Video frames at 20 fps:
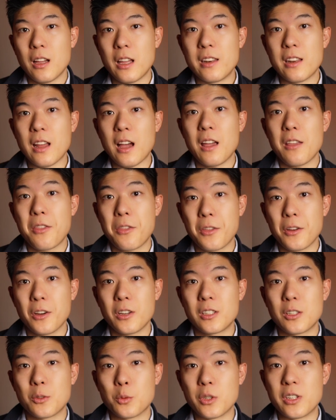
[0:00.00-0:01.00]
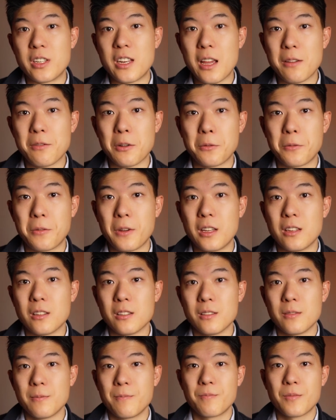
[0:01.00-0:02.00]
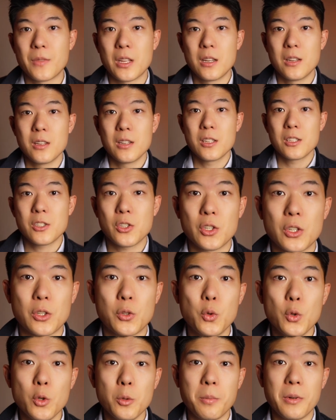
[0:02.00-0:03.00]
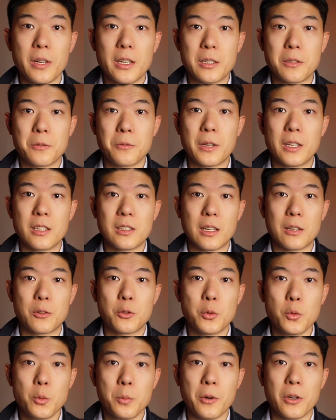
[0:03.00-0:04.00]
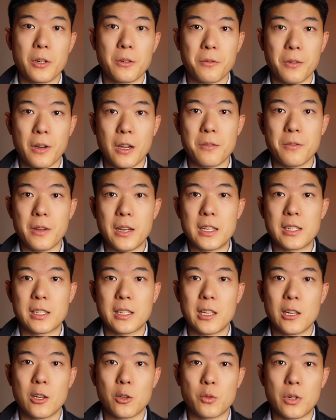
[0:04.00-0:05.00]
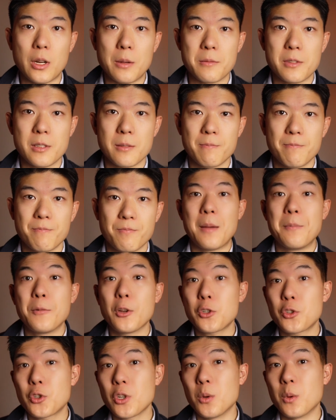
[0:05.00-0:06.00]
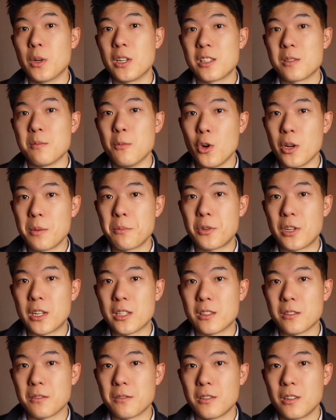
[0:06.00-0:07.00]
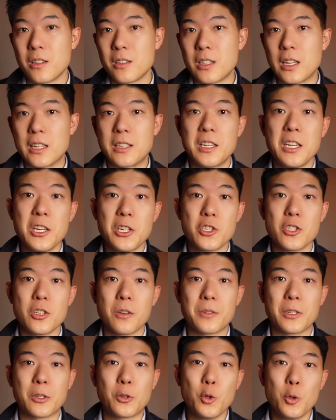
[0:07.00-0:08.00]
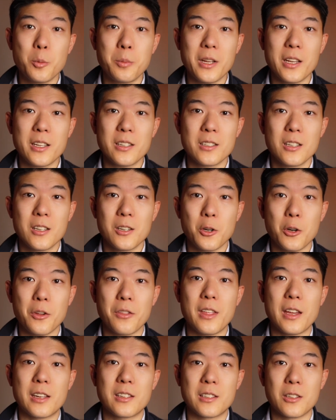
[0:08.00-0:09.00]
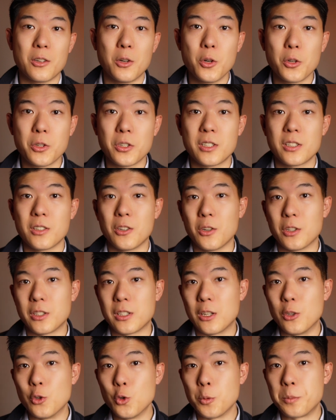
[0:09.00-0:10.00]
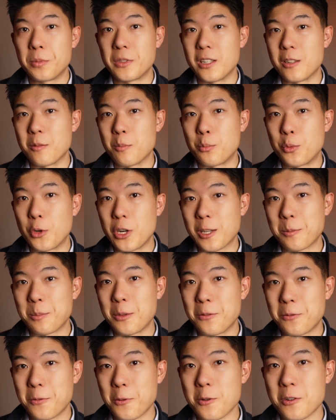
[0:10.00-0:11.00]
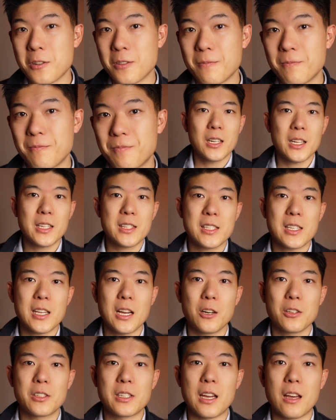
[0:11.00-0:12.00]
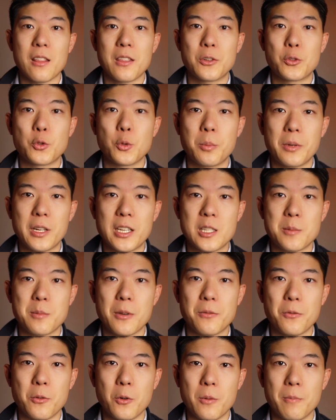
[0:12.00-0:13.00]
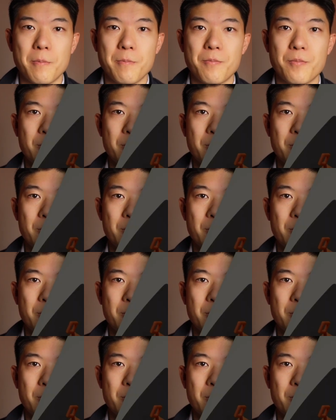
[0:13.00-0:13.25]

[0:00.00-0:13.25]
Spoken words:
and I thought it would never fail. So the cool plate failed at 2.58 kilograms. I'm not sure what is more impressive, the adhesion of the cool plate or that the hook or the loop didn't break before. Let's see how the other two plates perform.